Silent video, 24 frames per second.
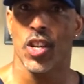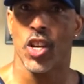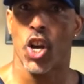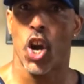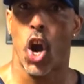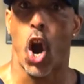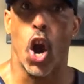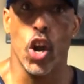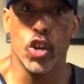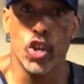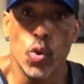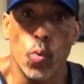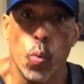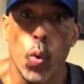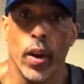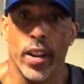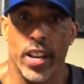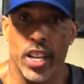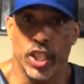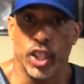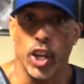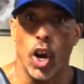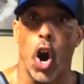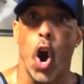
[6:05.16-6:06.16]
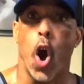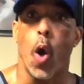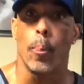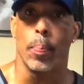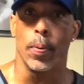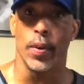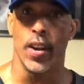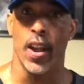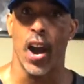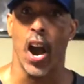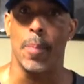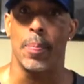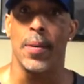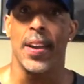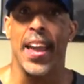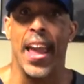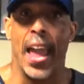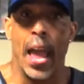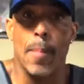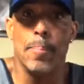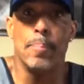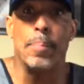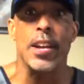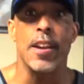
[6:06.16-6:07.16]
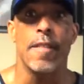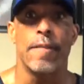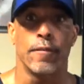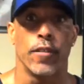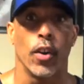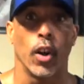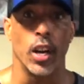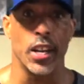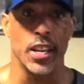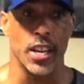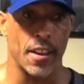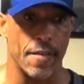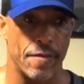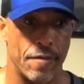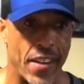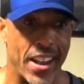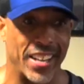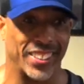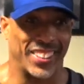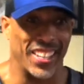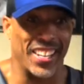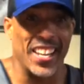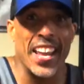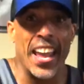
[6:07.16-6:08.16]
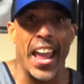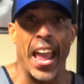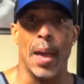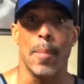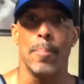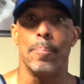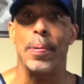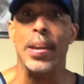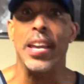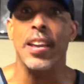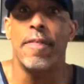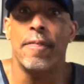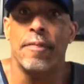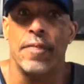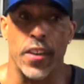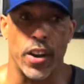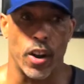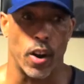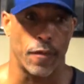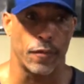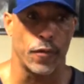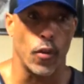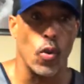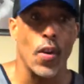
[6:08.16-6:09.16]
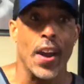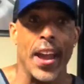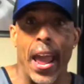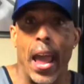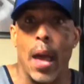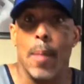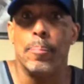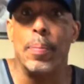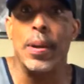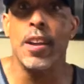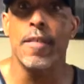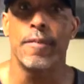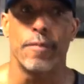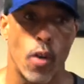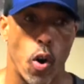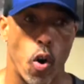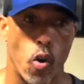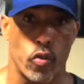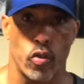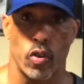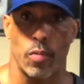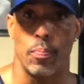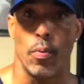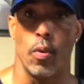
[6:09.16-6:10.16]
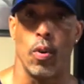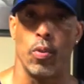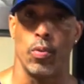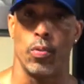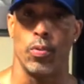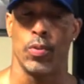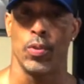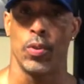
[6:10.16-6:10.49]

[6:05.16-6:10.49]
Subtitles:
Are you willing to open up and be fully invested and be fearful and be vulnerable?